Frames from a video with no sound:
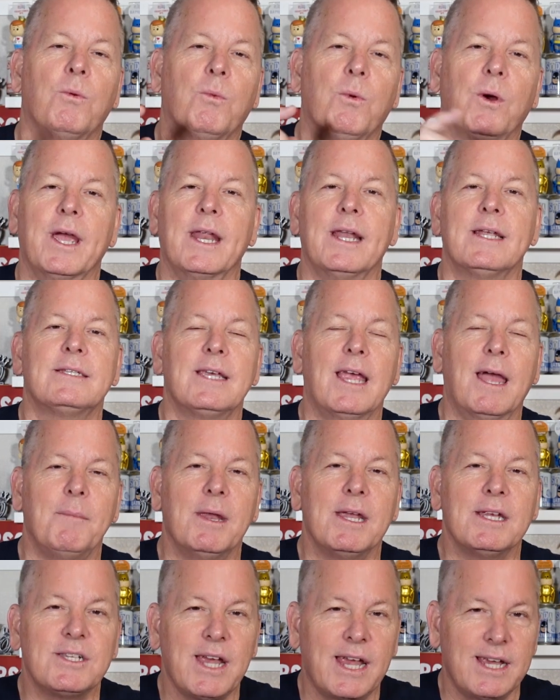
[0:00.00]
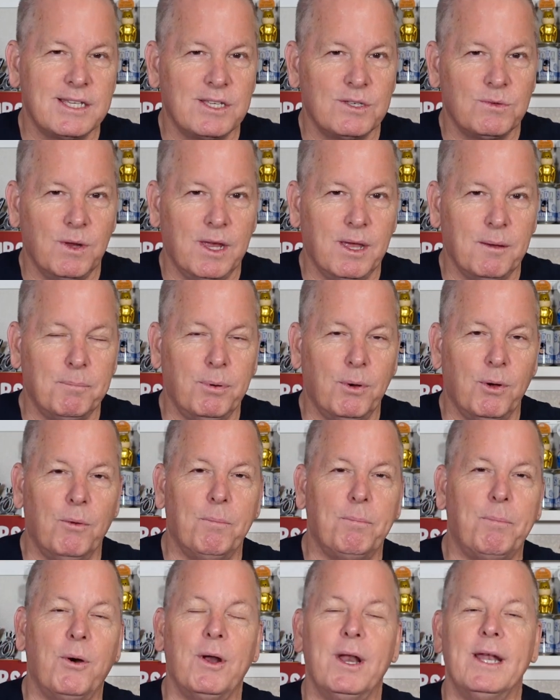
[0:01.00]
We're going to see how many chases we can
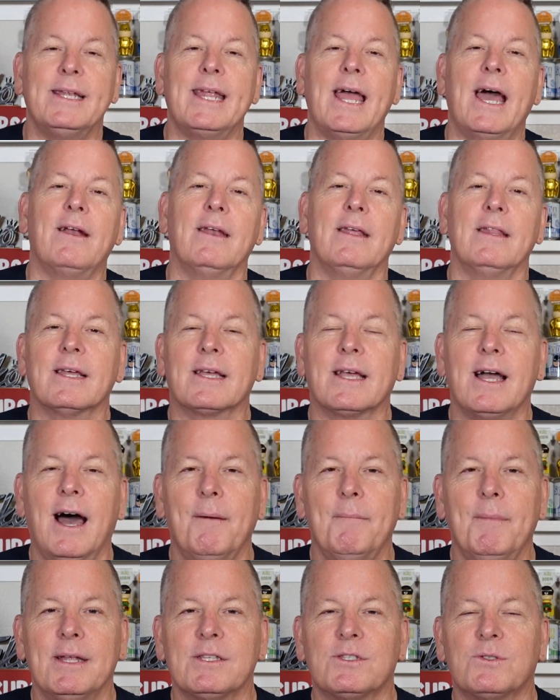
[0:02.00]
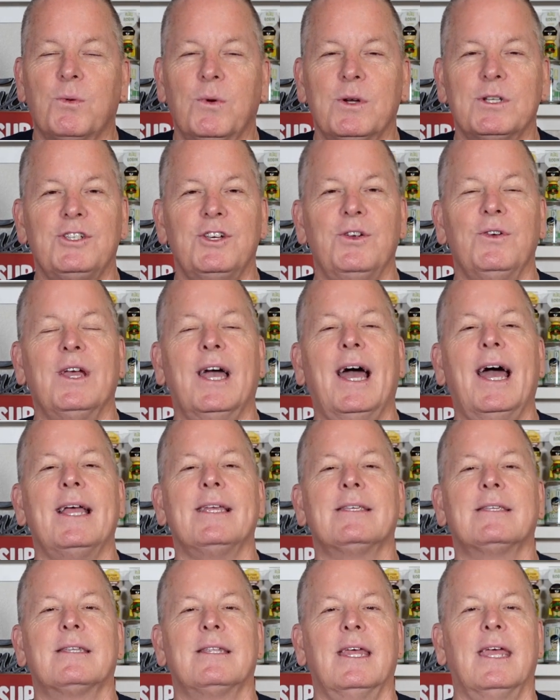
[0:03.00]
pull. Put it down in the comments what you
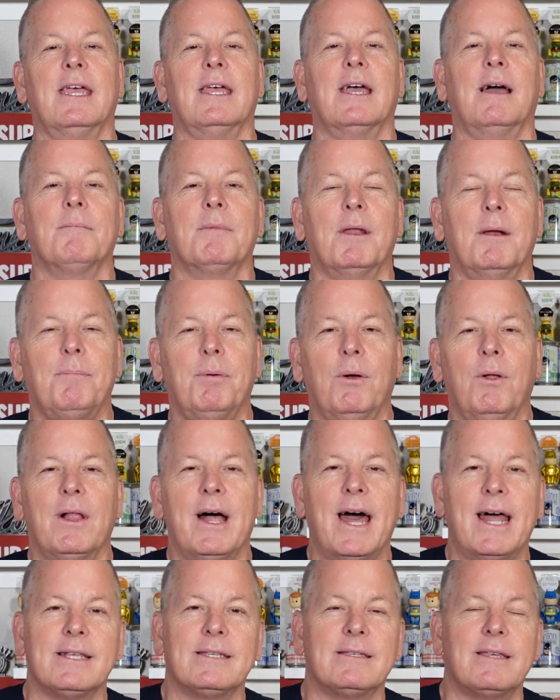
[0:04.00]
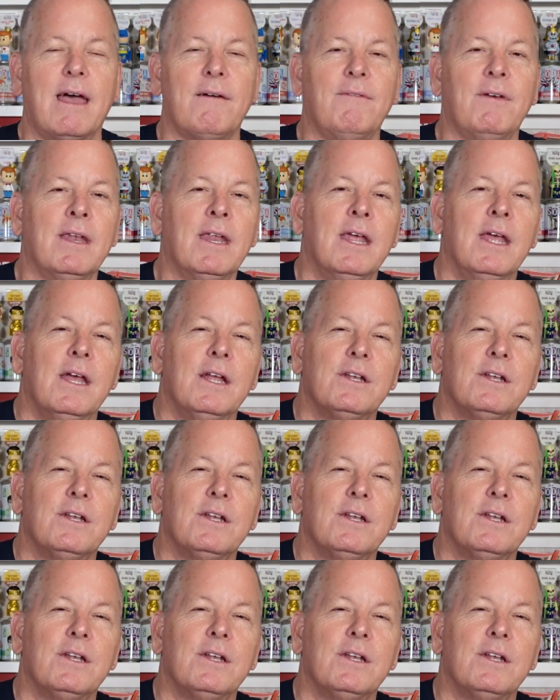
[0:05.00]
guys think I'm going to pull out of 7.